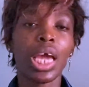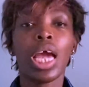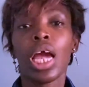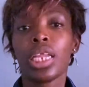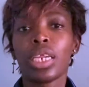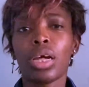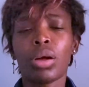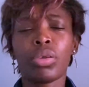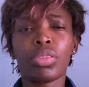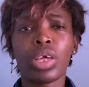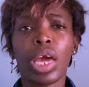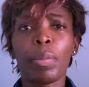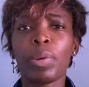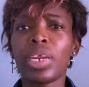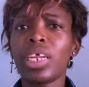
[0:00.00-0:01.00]
Now, the
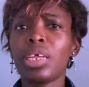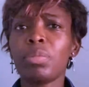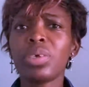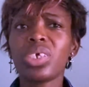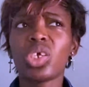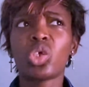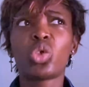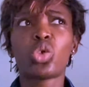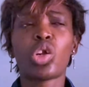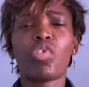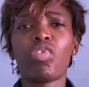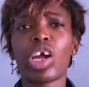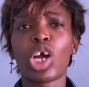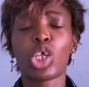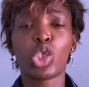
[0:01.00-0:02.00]
epididymis is sort of
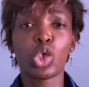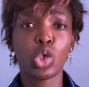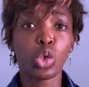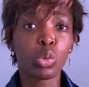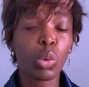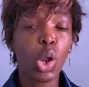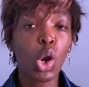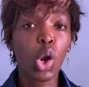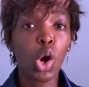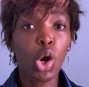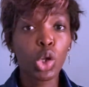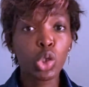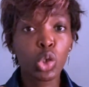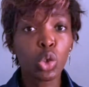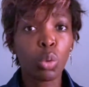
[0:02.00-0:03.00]
like a tube, a long
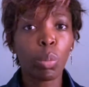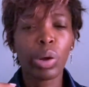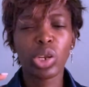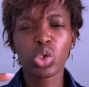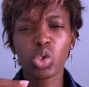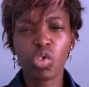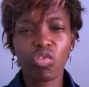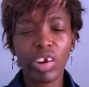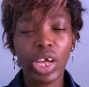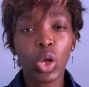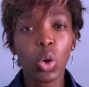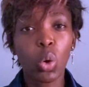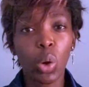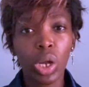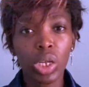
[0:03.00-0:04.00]
tube, but it's sort of like
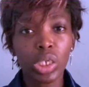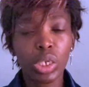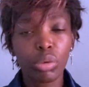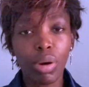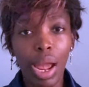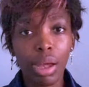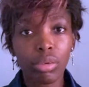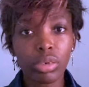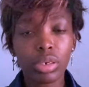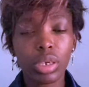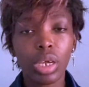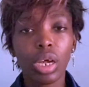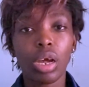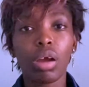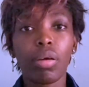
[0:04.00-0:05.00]
coiled around,
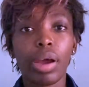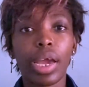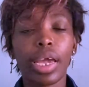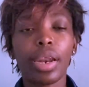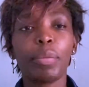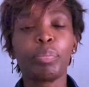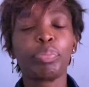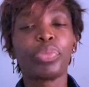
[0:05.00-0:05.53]
right?